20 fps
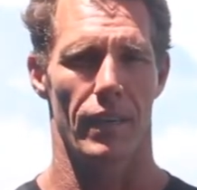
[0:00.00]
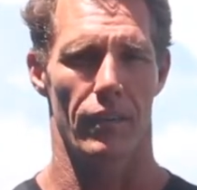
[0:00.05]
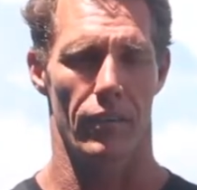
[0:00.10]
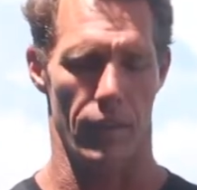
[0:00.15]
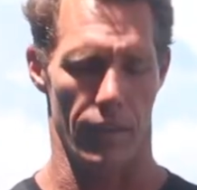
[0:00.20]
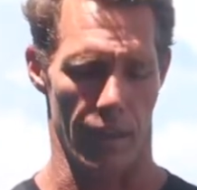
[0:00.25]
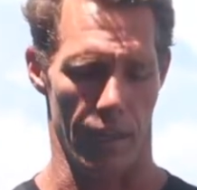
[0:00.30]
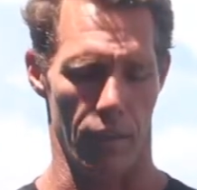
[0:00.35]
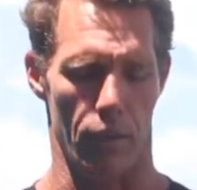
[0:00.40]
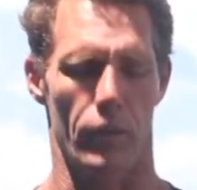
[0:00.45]

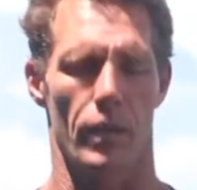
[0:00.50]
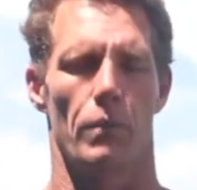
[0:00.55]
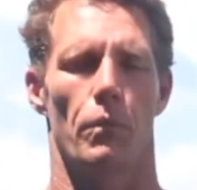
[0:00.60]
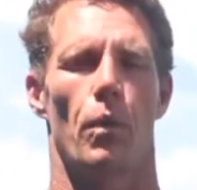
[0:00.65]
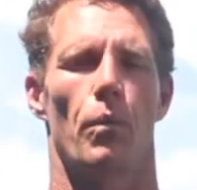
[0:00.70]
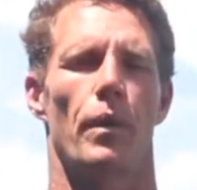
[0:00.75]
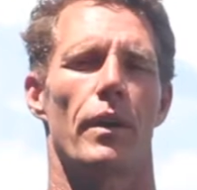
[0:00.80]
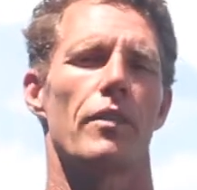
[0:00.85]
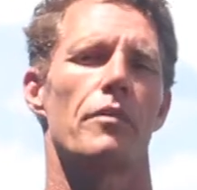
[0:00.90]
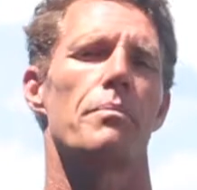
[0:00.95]
So they look at,
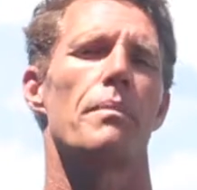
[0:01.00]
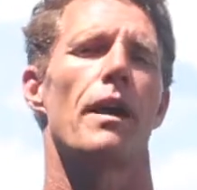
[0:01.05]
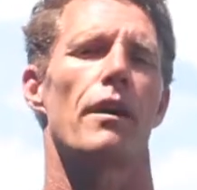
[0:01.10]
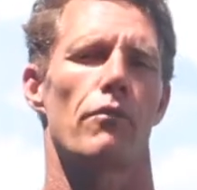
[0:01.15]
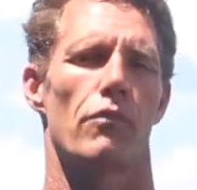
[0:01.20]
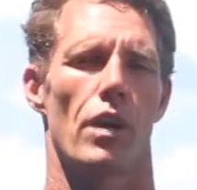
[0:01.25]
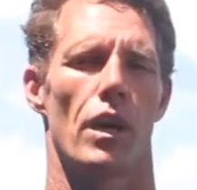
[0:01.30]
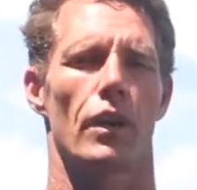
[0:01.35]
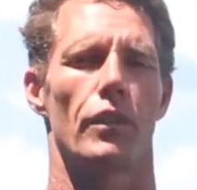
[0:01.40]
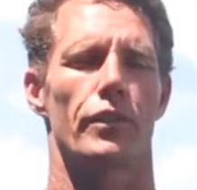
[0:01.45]
well, what is my
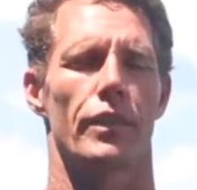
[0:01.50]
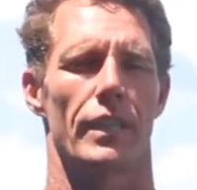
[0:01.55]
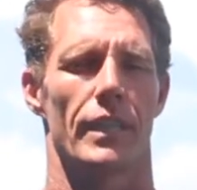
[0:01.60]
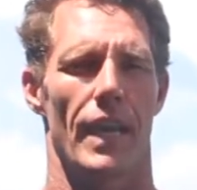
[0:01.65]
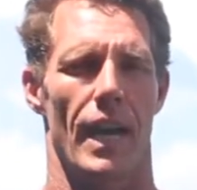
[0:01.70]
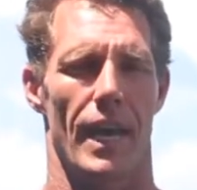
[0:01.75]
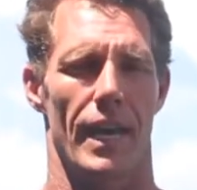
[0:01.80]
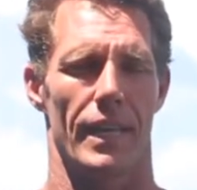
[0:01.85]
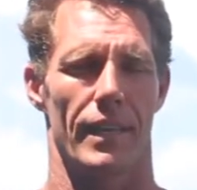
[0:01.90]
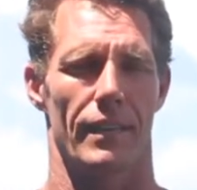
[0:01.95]
role
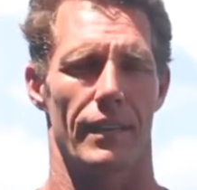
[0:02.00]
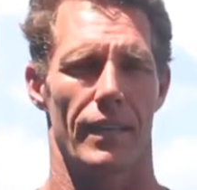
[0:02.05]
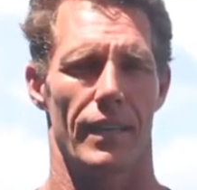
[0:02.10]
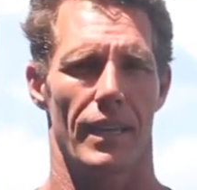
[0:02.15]
today?